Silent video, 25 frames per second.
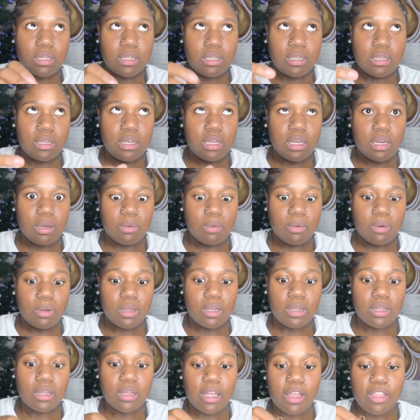No.
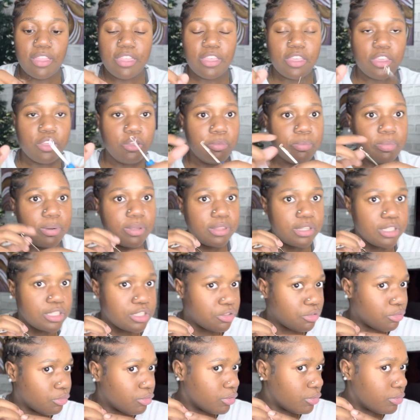I think you put this
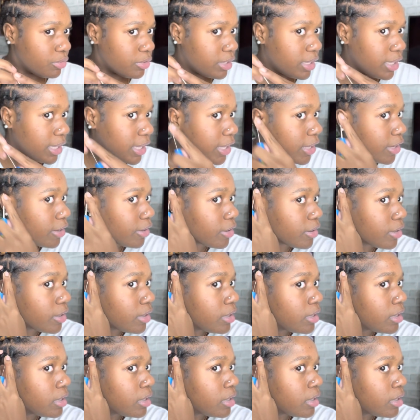through the hair.